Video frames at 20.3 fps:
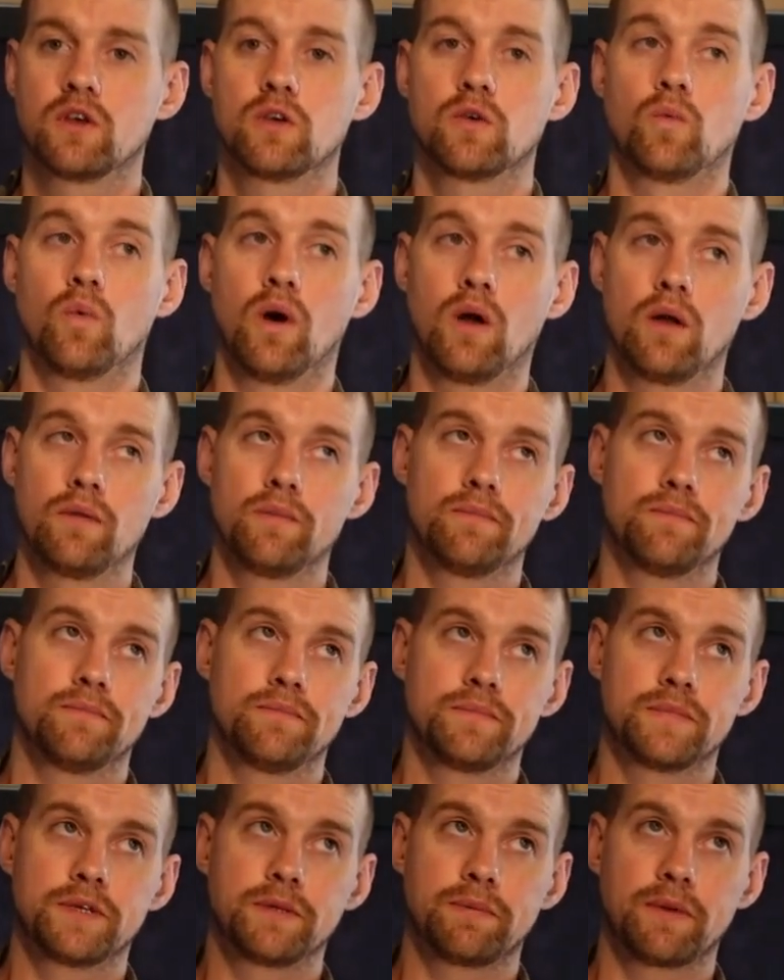Well,
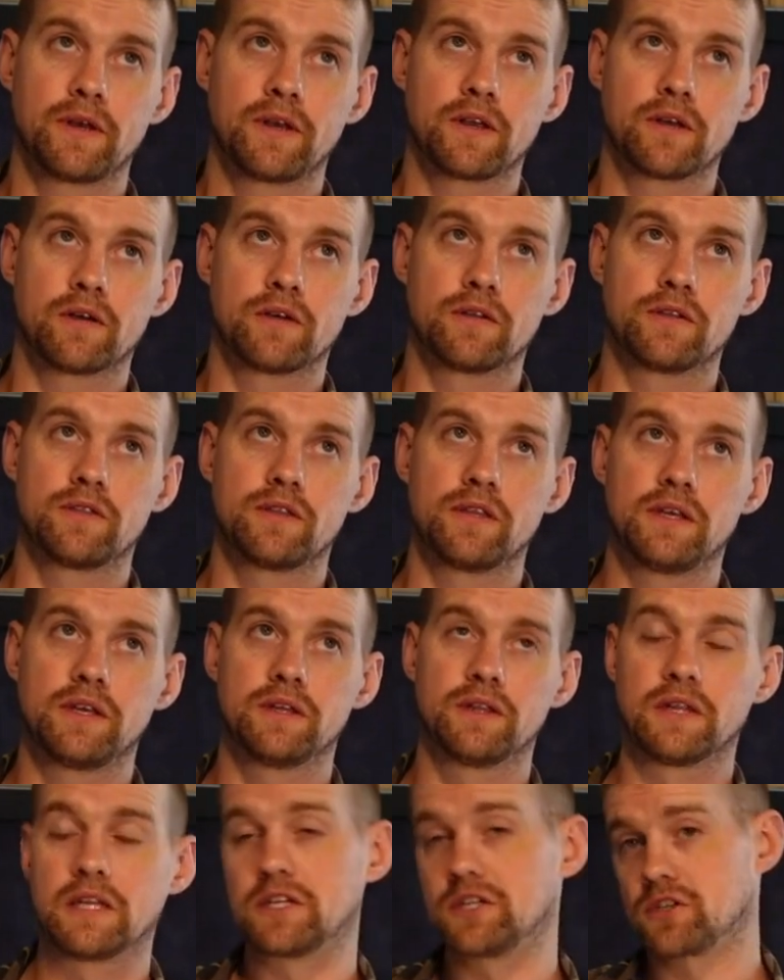depending on the
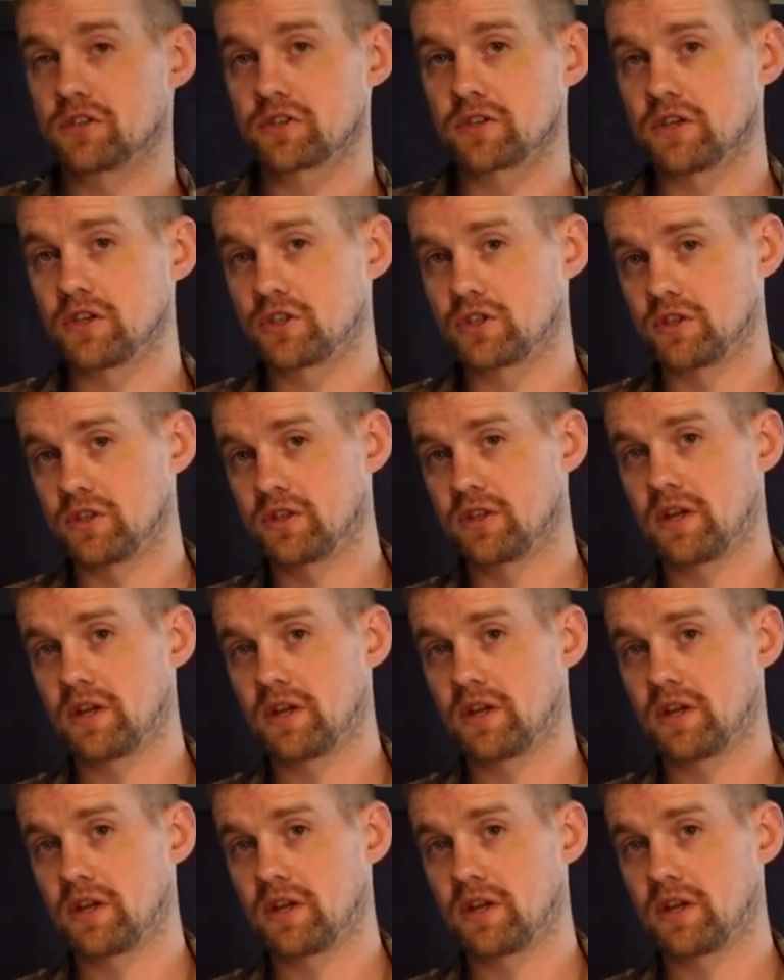legislation